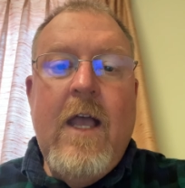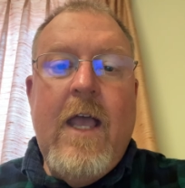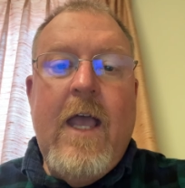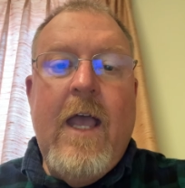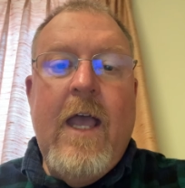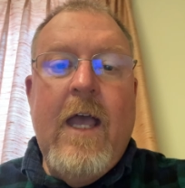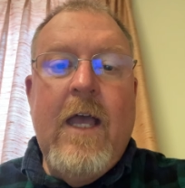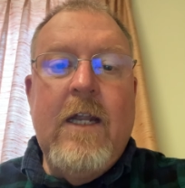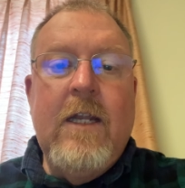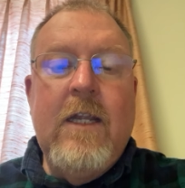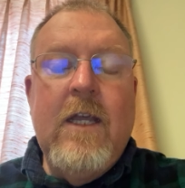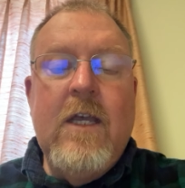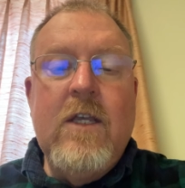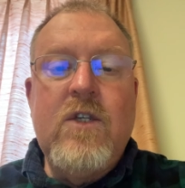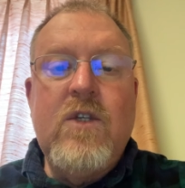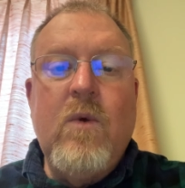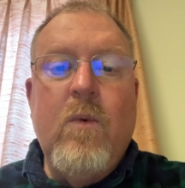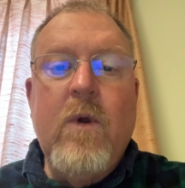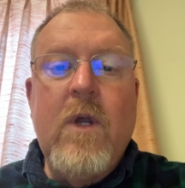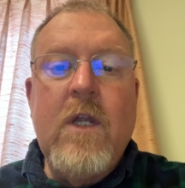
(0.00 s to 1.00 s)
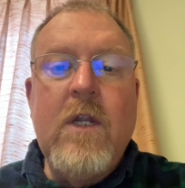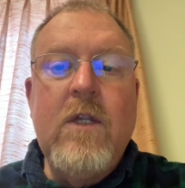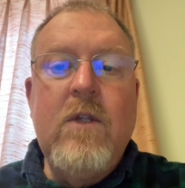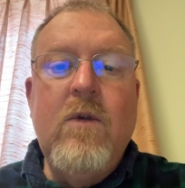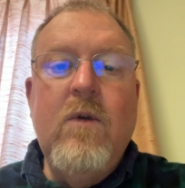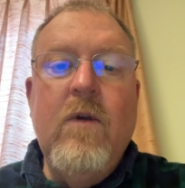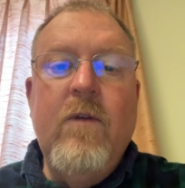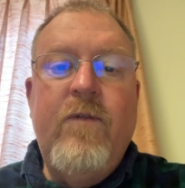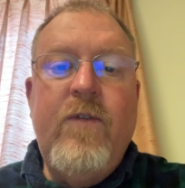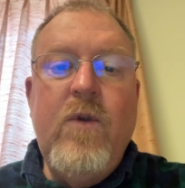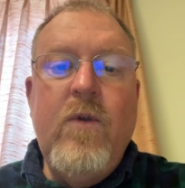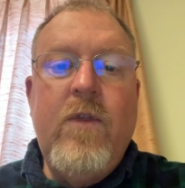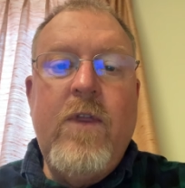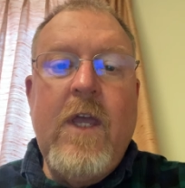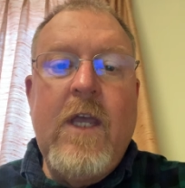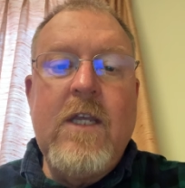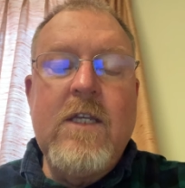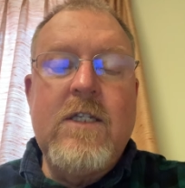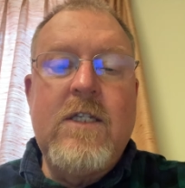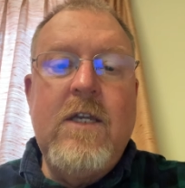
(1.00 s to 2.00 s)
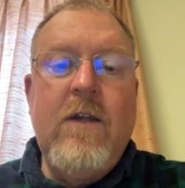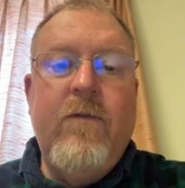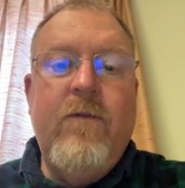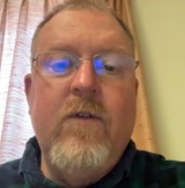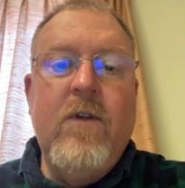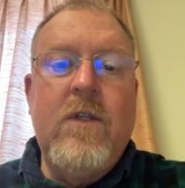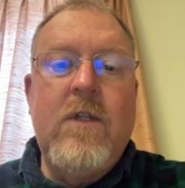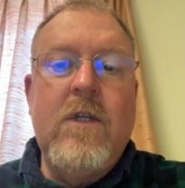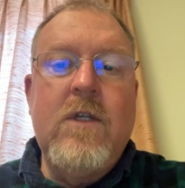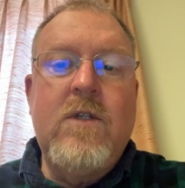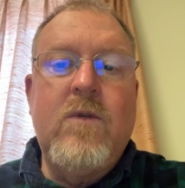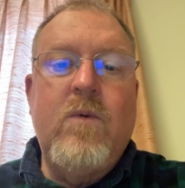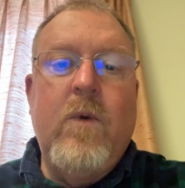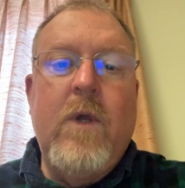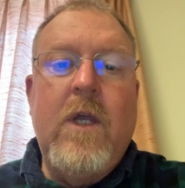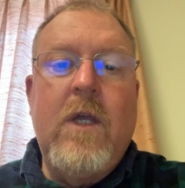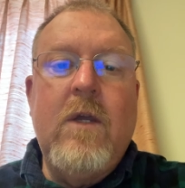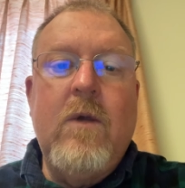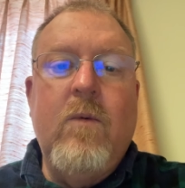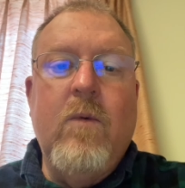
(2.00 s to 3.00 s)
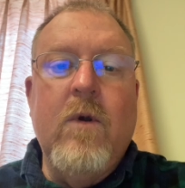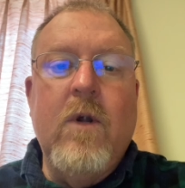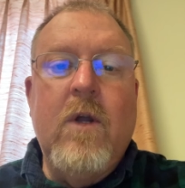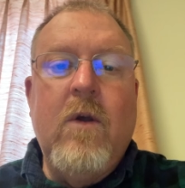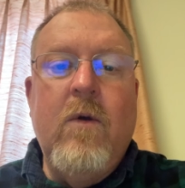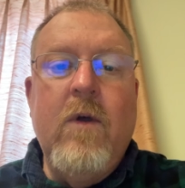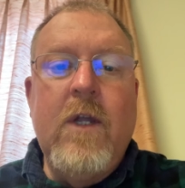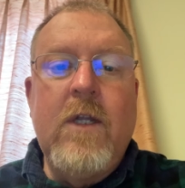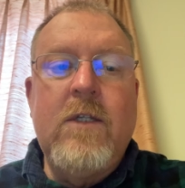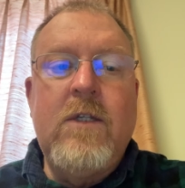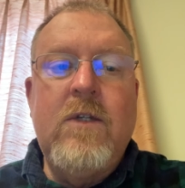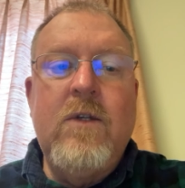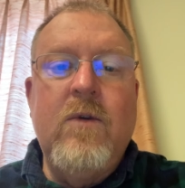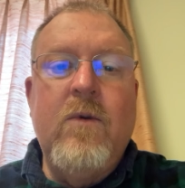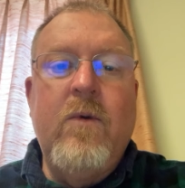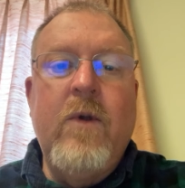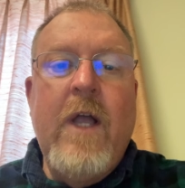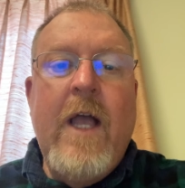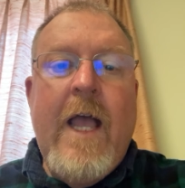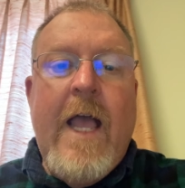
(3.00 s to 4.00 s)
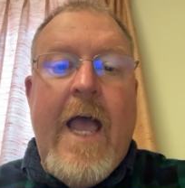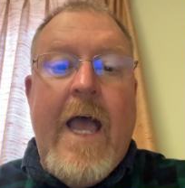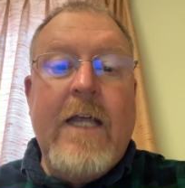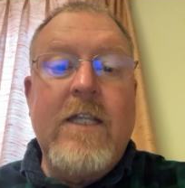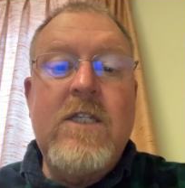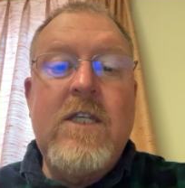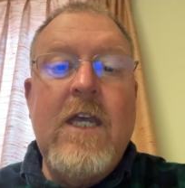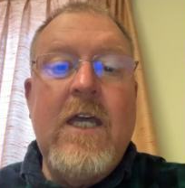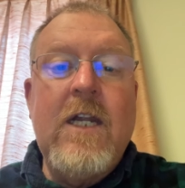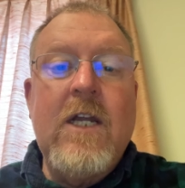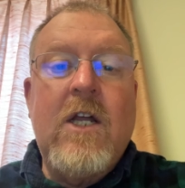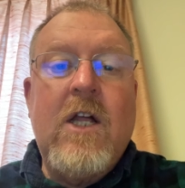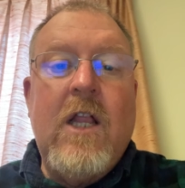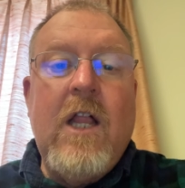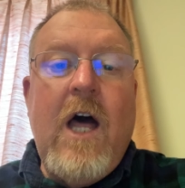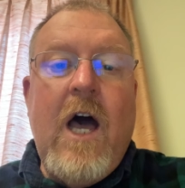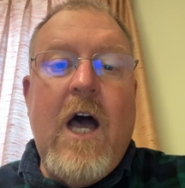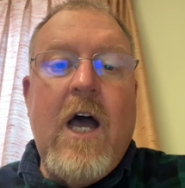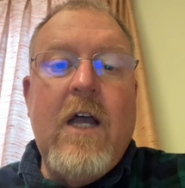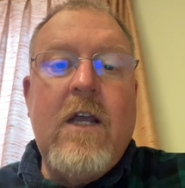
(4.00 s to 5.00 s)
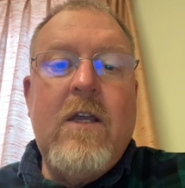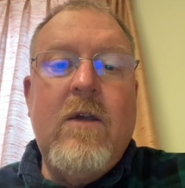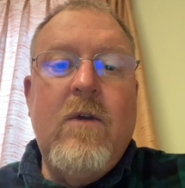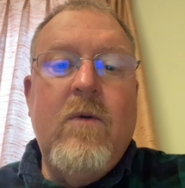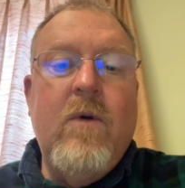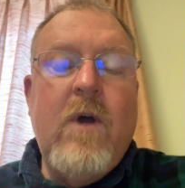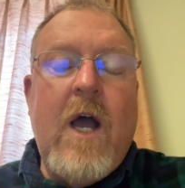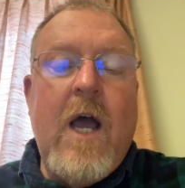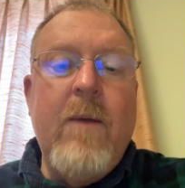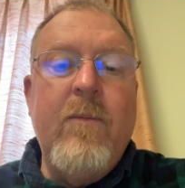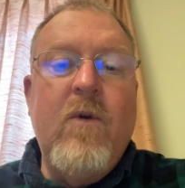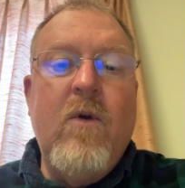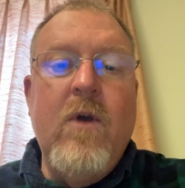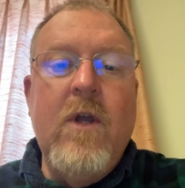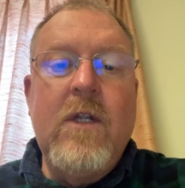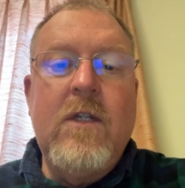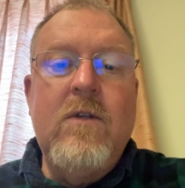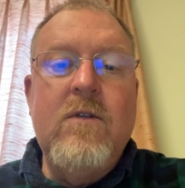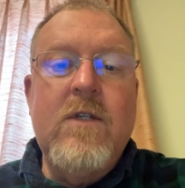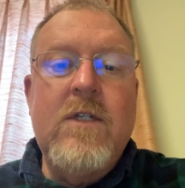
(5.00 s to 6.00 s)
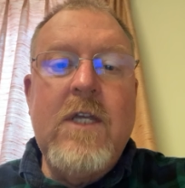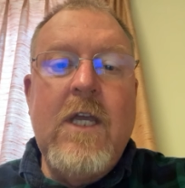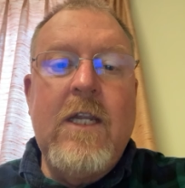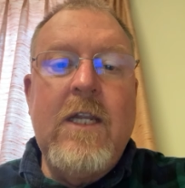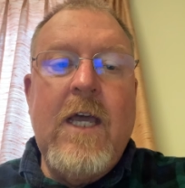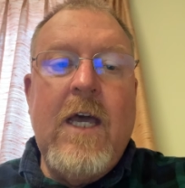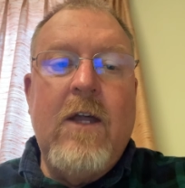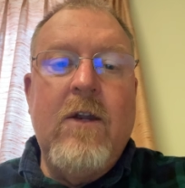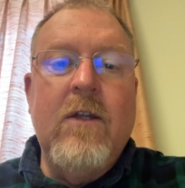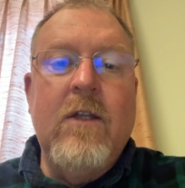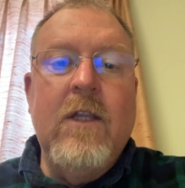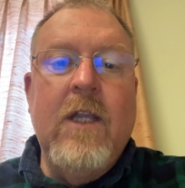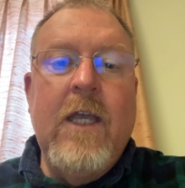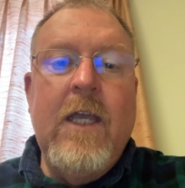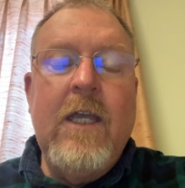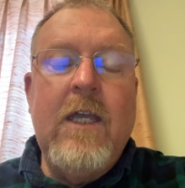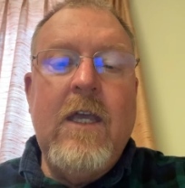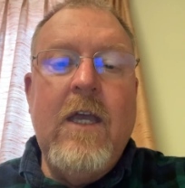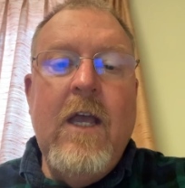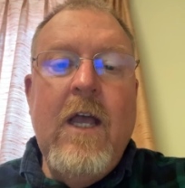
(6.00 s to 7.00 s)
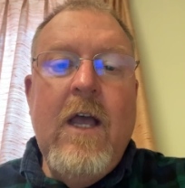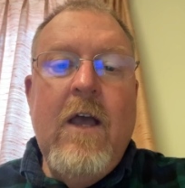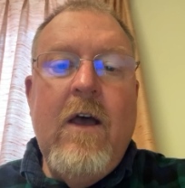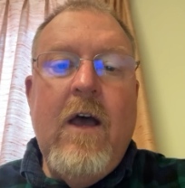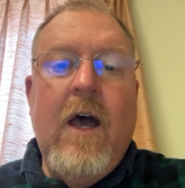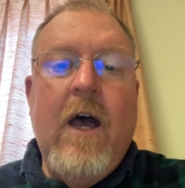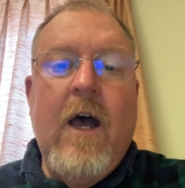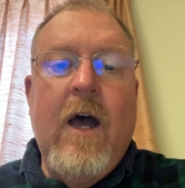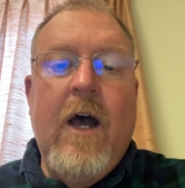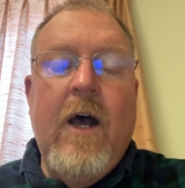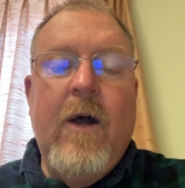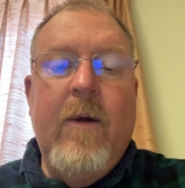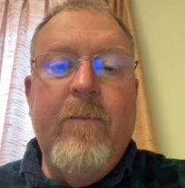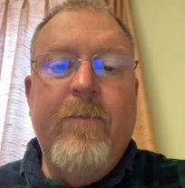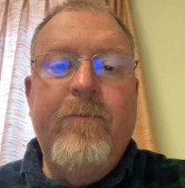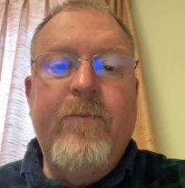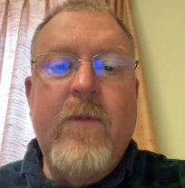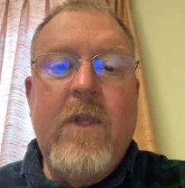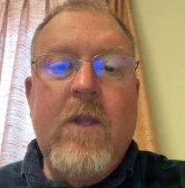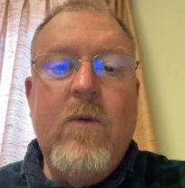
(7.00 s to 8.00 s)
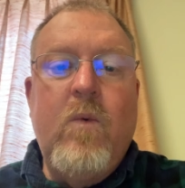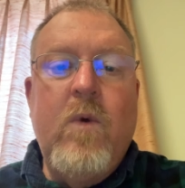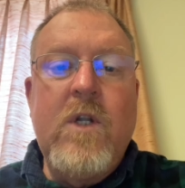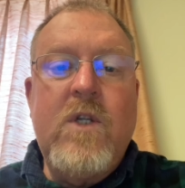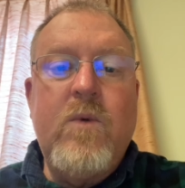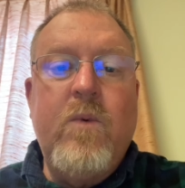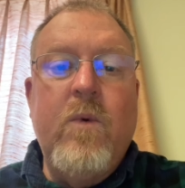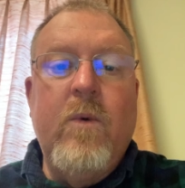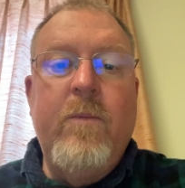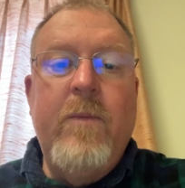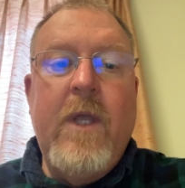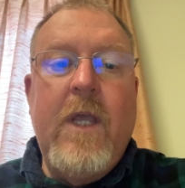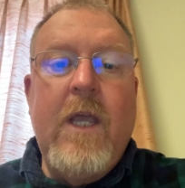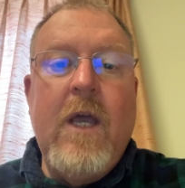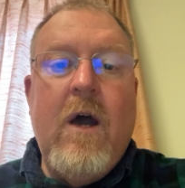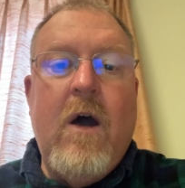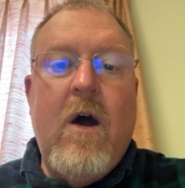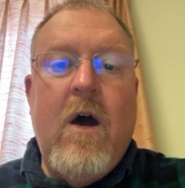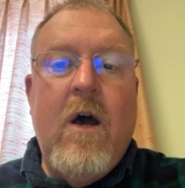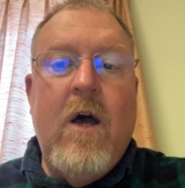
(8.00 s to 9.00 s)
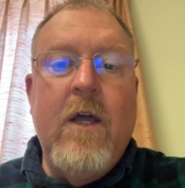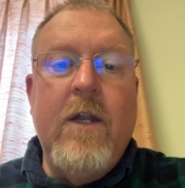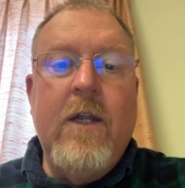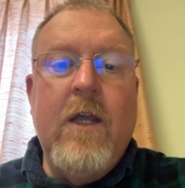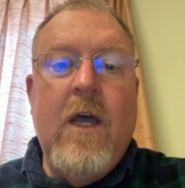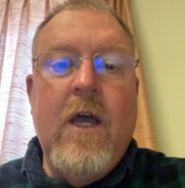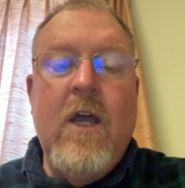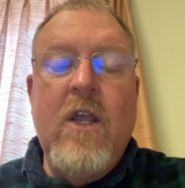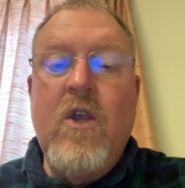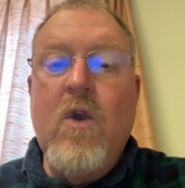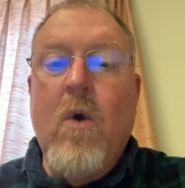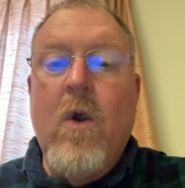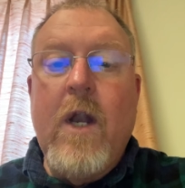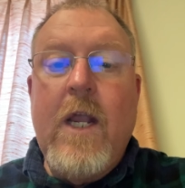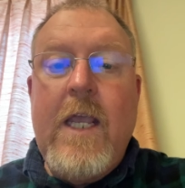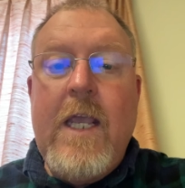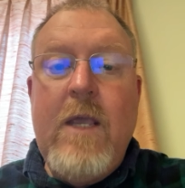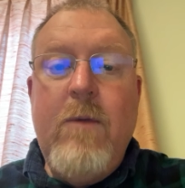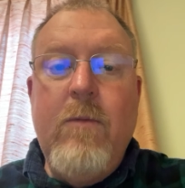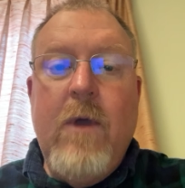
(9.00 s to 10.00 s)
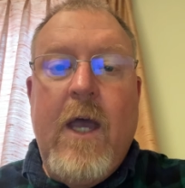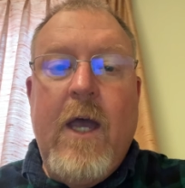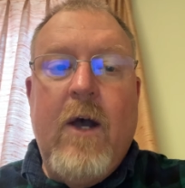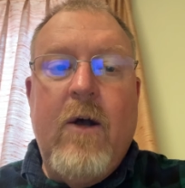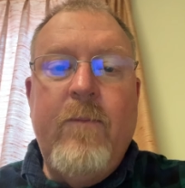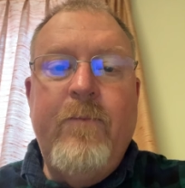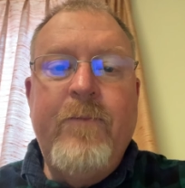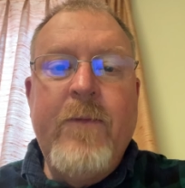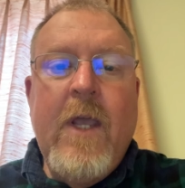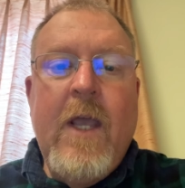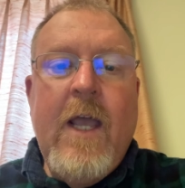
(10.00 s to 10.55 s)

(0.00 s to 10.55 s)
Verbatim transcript: And uh, so we're going to do a few things different this week. We're going to, at 10 o'clock, I'm going to send out a link um, which will be on uh, your email.